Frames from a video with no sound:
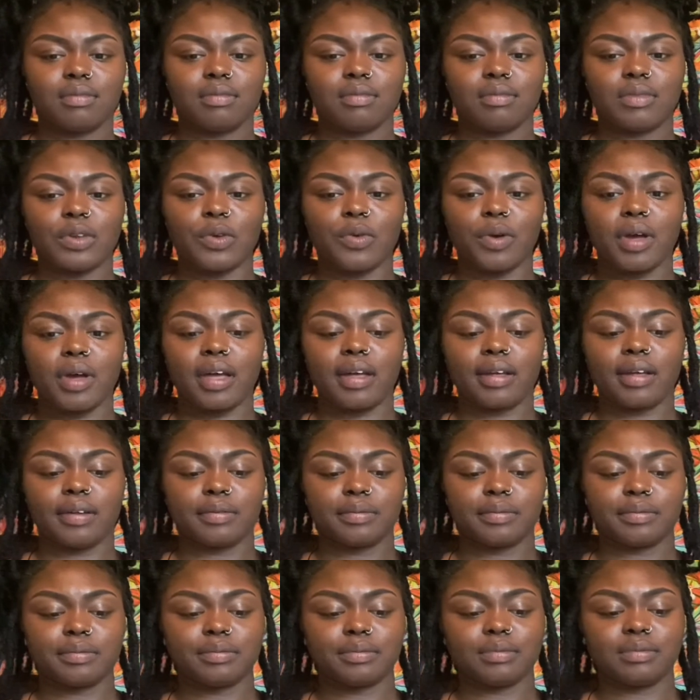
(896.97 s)
Okay?
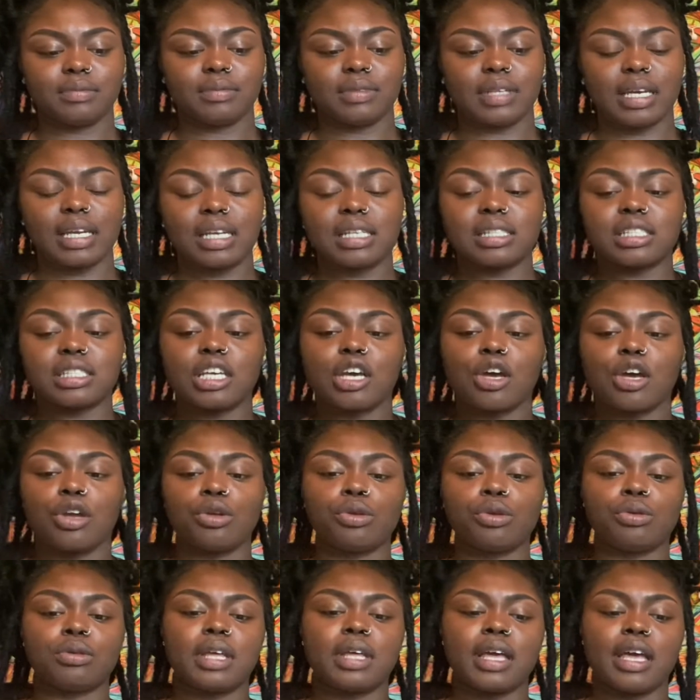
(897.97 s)
They didn't tell
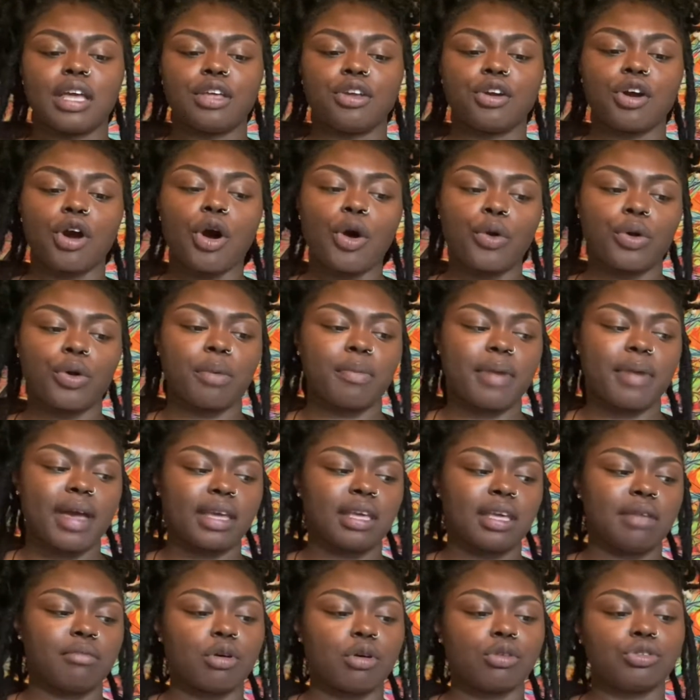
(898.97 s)
you that you're holding
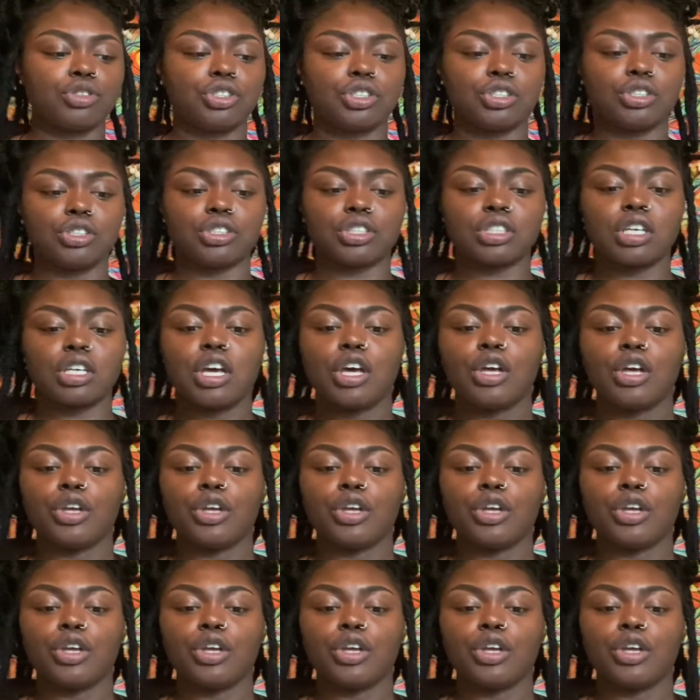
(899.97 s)
back emotions.